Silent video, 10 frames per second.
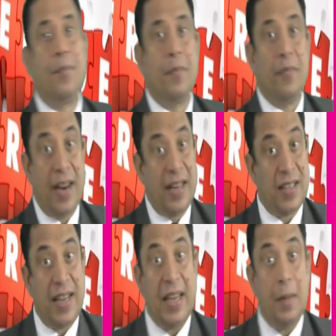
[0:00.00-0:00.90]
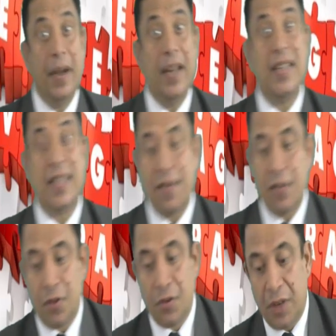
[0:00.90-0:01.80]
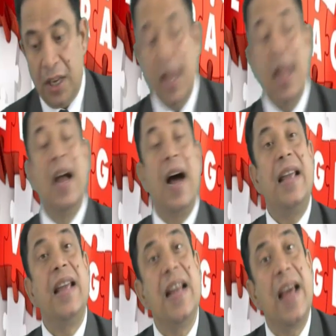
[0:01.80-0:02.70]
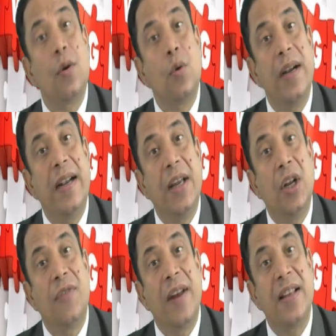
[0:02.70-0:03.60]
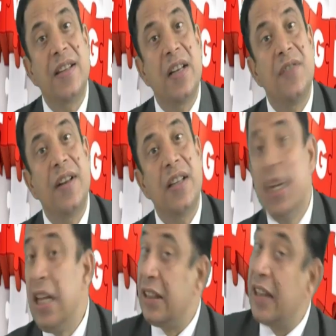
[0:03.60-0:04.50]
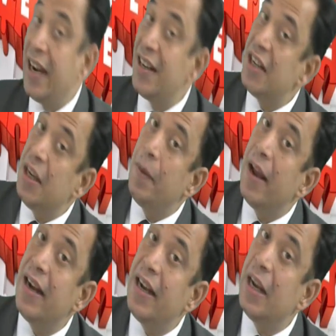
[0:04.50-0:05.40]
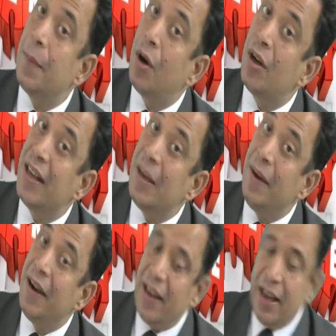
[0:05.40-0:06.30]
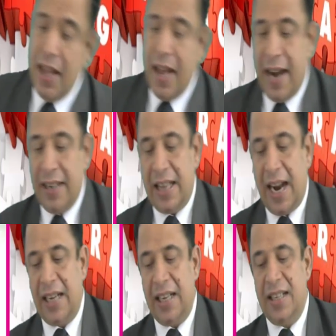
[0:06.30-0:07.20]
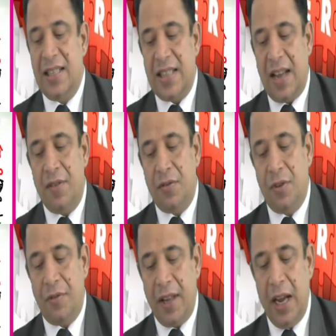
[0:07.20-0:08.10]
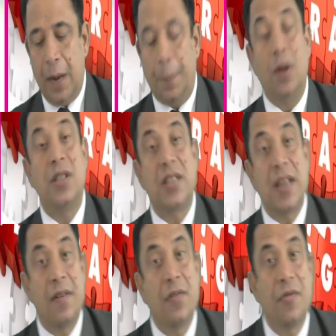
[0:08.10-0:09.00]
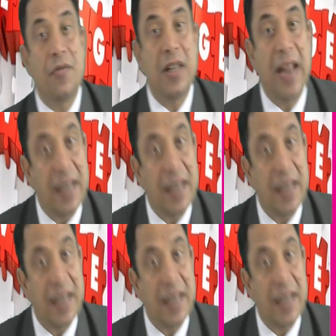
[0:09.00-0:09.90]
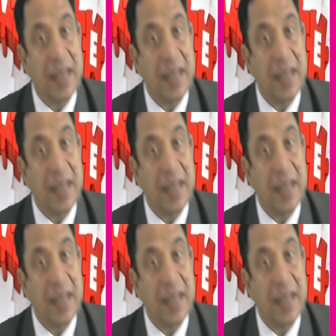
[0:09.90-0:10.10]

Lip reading: When I say EBT is 750, I can calculate degree of financial leverage. That is EBIT upon EBT, and that is 750 upon 750. That is 1.